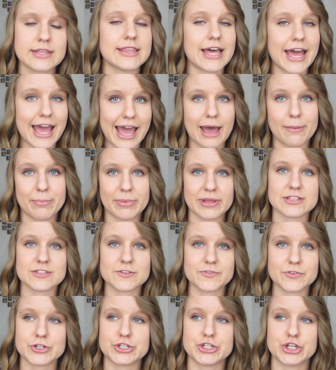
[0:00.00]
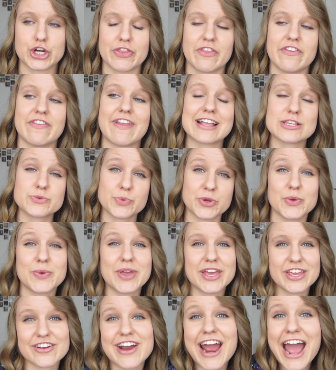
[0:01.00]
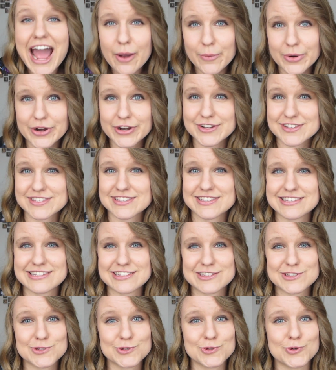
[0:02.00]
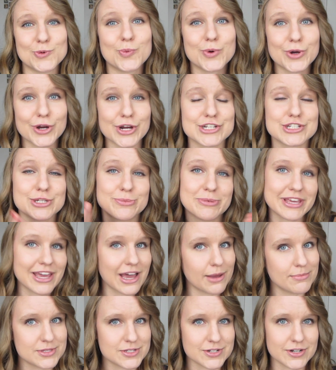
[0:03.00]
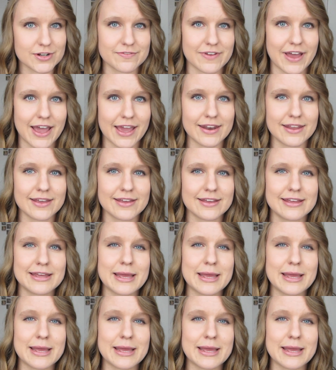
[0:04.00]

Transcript: That happens for sure, and then that's where you get your hours to work to become certified.